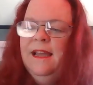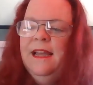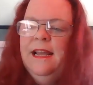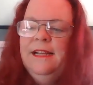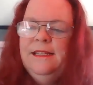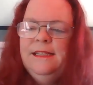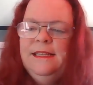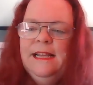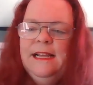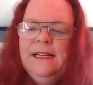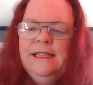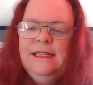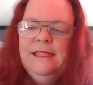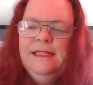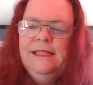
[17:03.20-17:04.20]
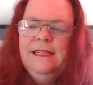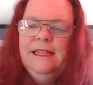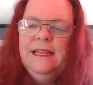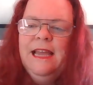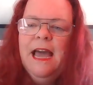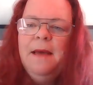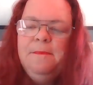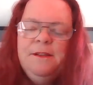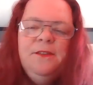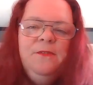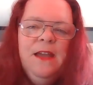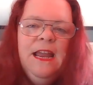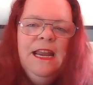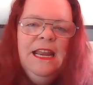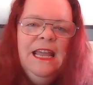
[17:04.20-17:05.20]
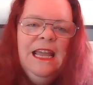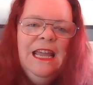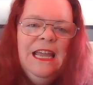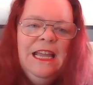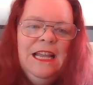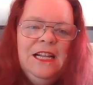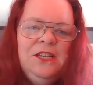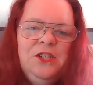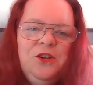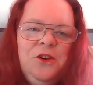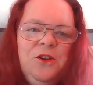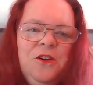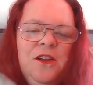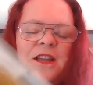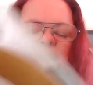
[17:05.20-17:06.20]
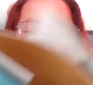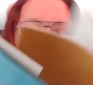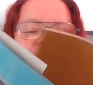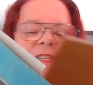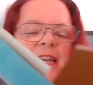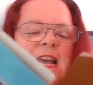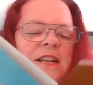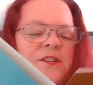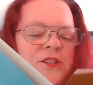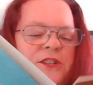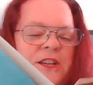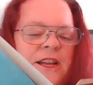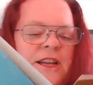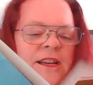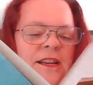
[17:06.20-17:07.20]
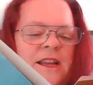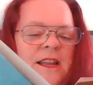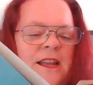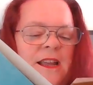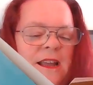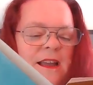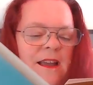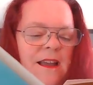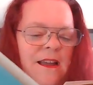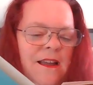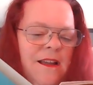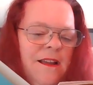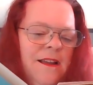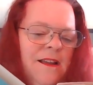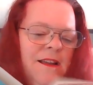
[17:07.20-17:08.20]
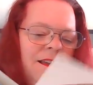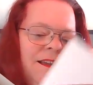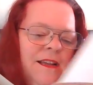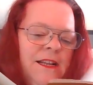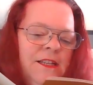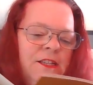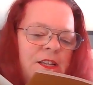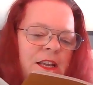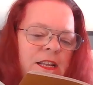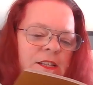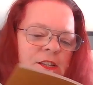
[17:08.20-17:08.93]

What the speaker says: it's captivating, it gets your attention, it's